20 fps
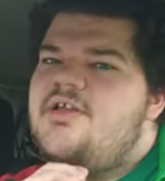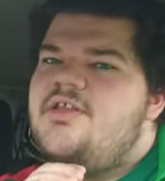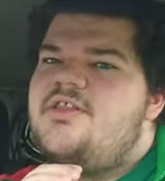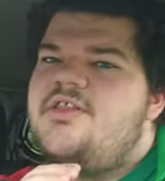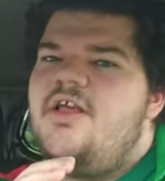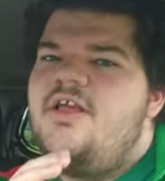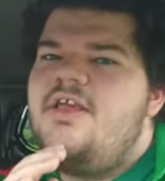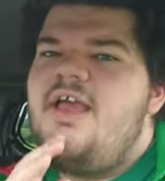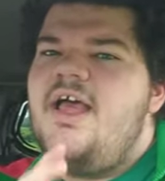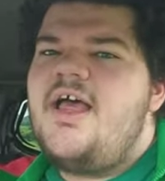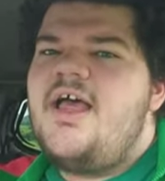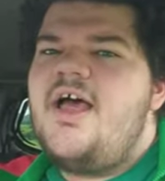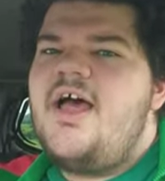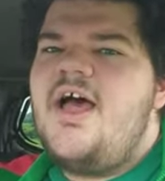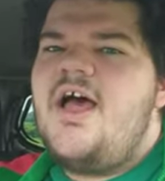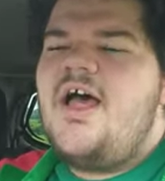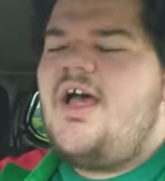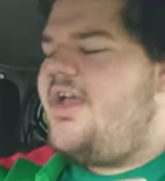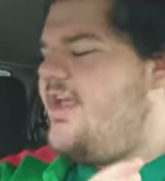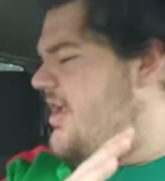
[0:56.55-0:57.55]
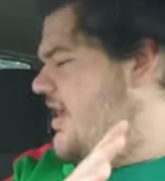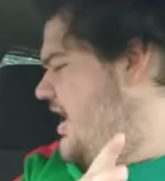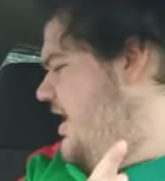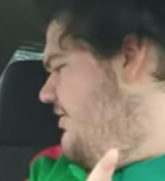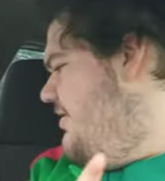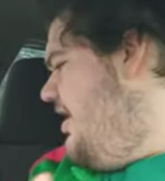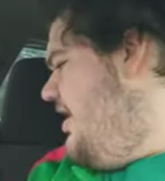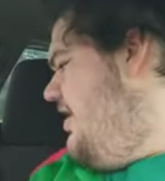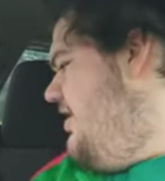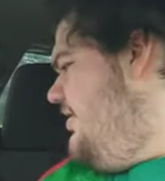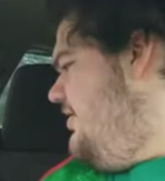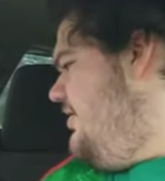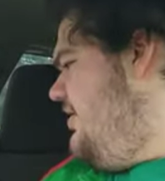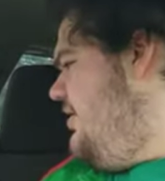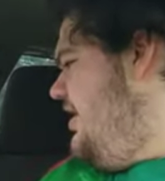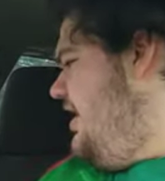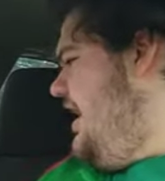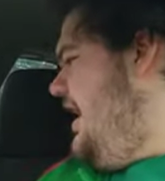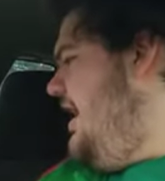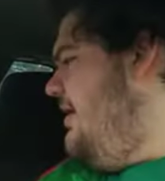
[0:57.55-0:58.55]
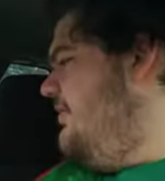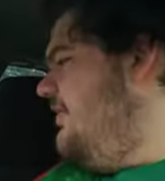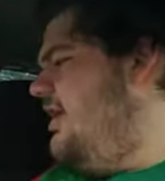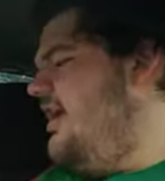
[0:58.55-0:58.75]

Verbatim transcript: So yeah, uh, anyway, I'm